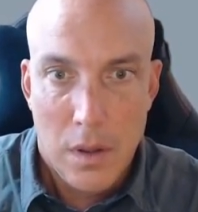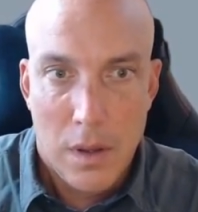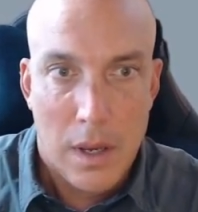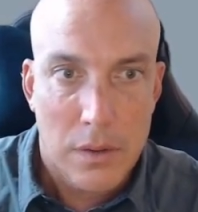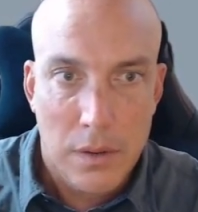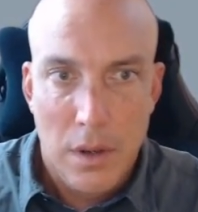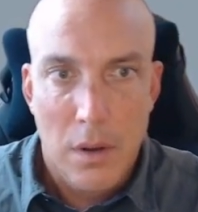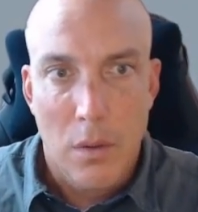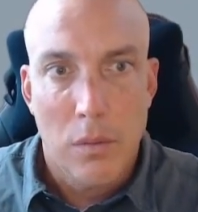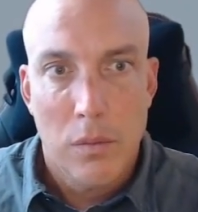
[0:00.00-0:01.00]
Actually,
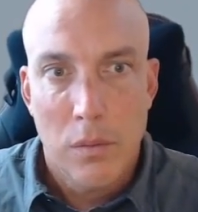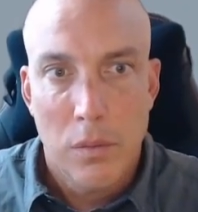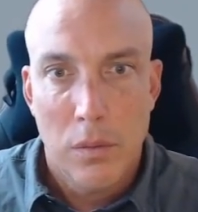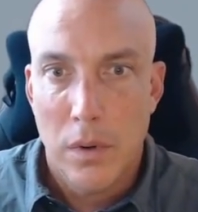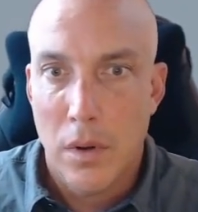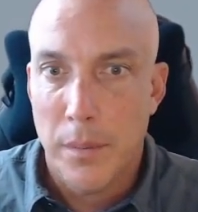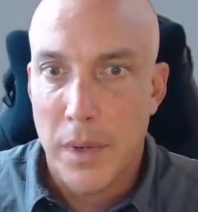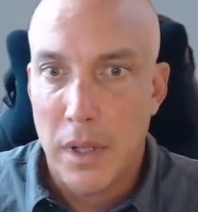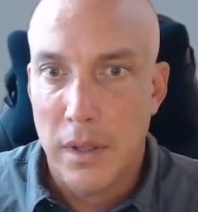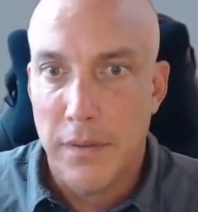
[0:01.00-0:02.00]
no, I'm going to
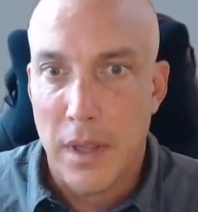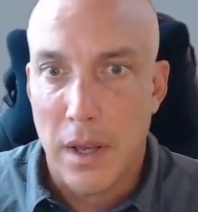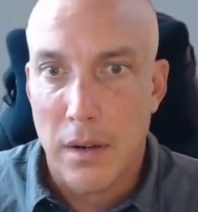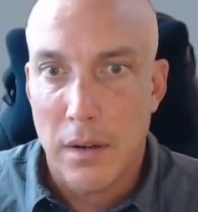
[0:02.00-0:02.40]
leave that.